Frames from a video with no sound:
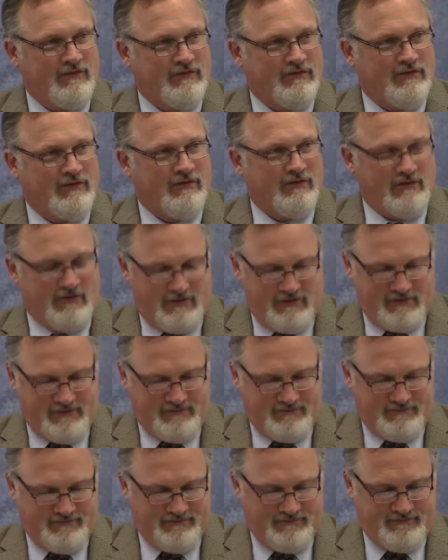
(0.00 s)
to
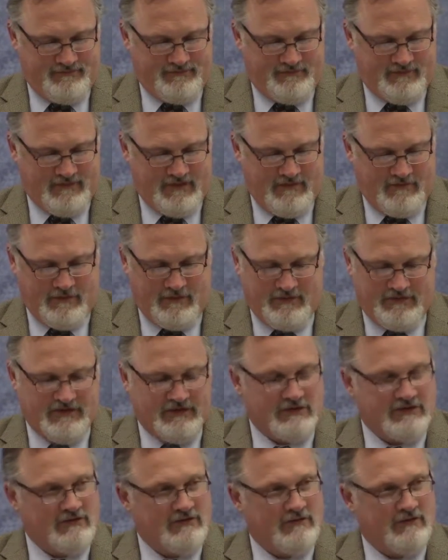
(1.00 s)
learn for
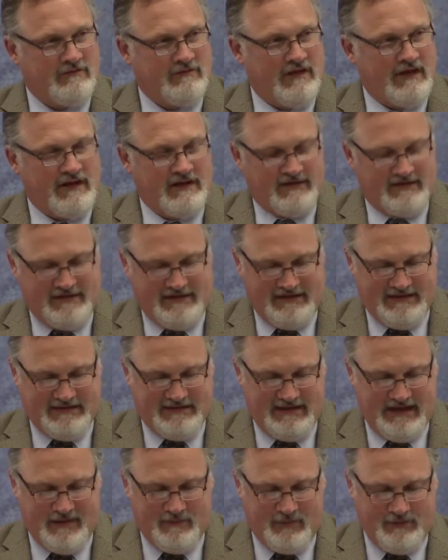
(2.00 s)
additional advice and the
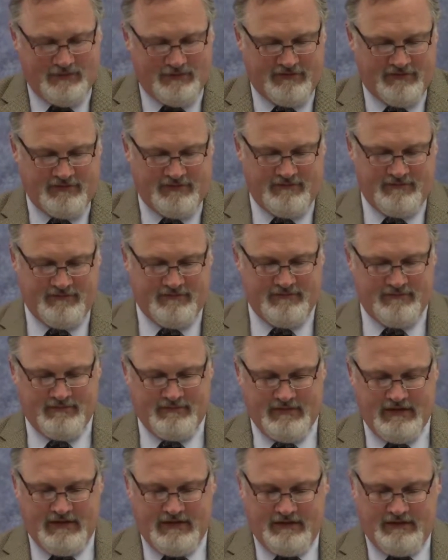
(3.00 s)
examples
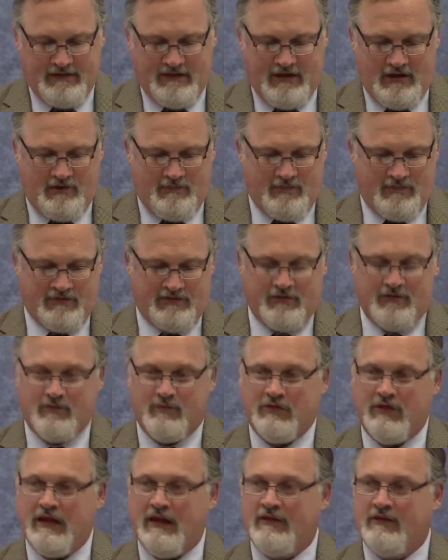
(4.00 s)
that help us to
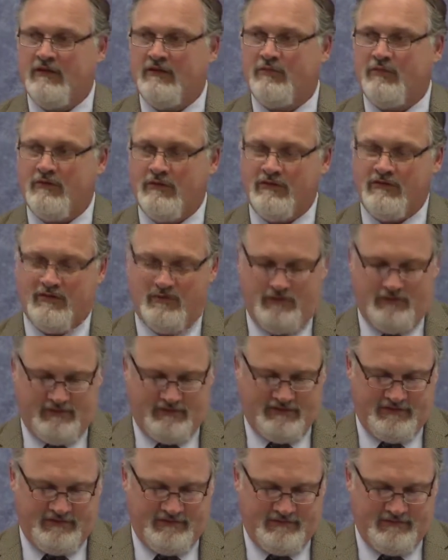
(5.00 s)
apply these
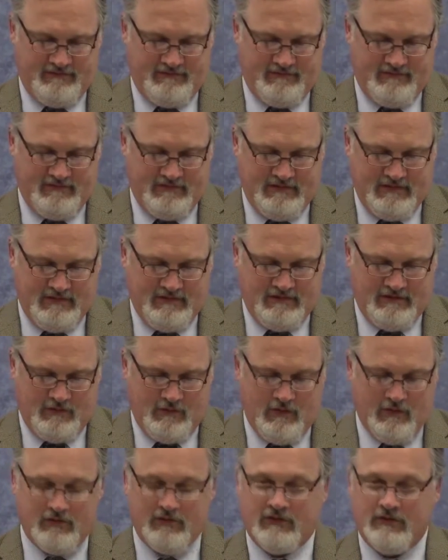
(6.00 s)
principles. To
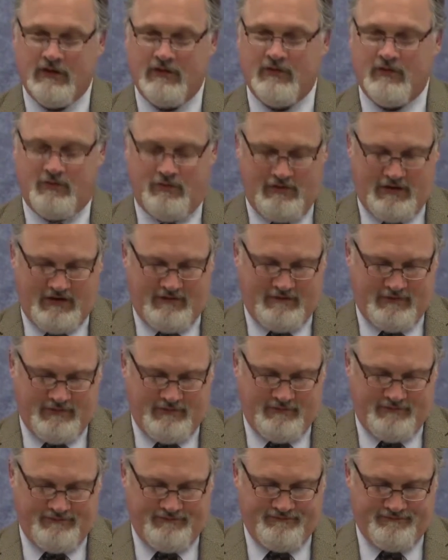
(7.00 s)
quote another
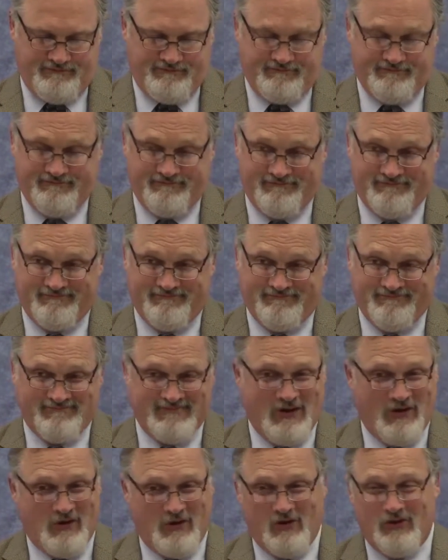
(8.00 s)
proverb,
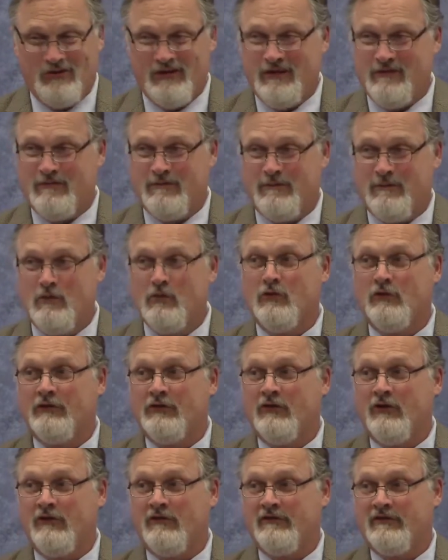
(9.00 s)
only a fool
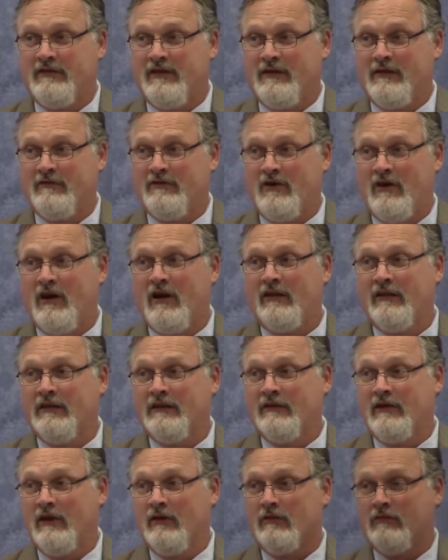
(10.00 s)
tells all he
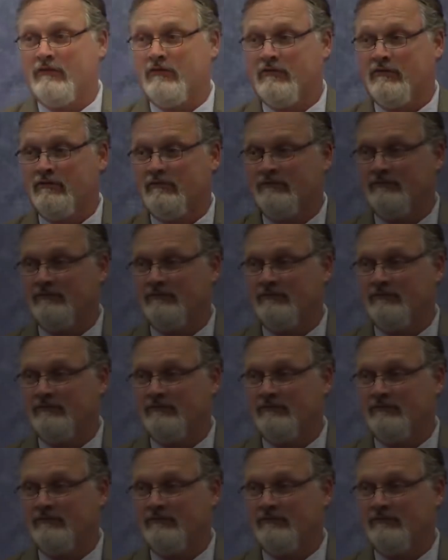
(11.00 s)
knows.